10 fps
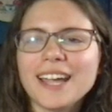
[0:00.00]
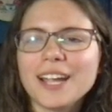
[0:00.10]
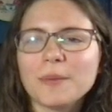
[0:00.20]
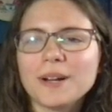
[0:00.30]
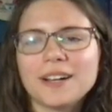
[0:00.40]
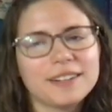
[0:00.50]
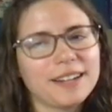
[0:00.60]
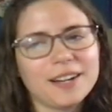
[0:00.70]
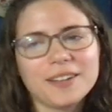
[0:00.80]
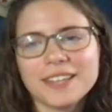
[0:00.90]
well,
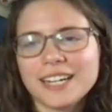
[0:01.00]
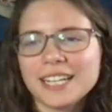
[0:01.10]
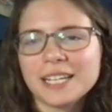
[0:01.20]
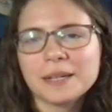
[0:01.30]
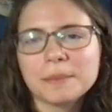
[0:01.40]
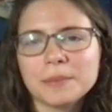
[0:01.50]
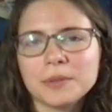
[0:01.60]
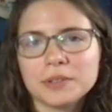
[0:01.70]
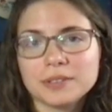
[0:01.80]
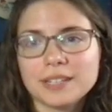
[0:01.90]
now that I am
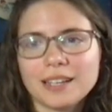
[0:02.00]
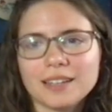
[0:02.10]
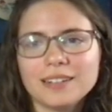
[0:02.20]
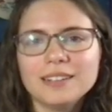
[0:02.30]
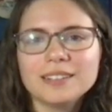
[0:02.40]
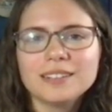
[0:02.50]
dead,